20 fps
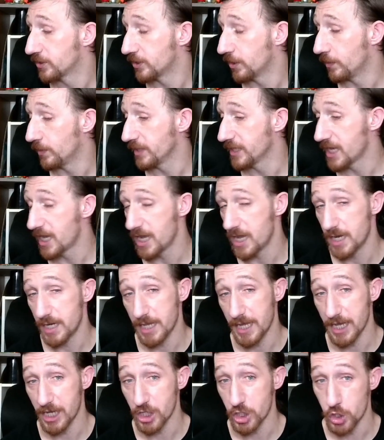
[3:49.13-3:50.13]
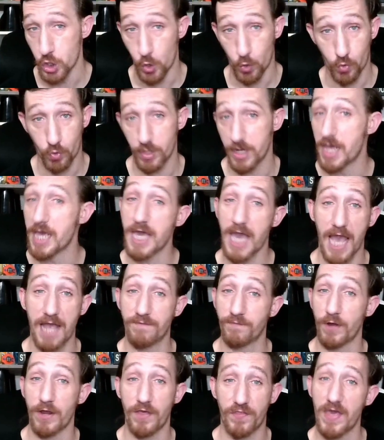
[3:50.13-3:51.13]
but going in ignoring
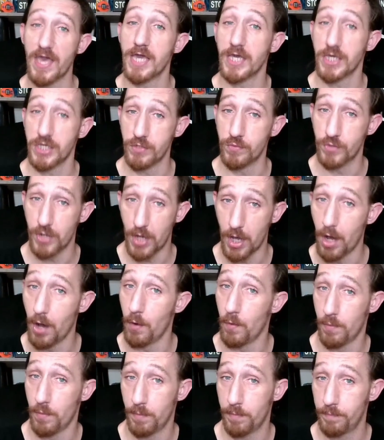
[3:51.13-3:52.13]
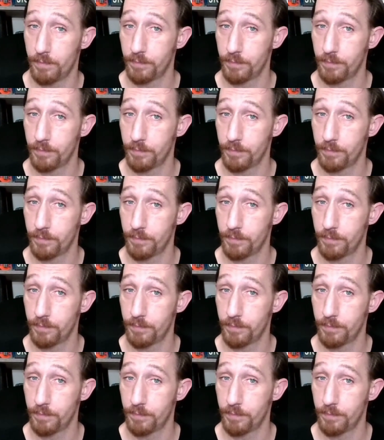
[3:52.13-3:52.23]
everything you know.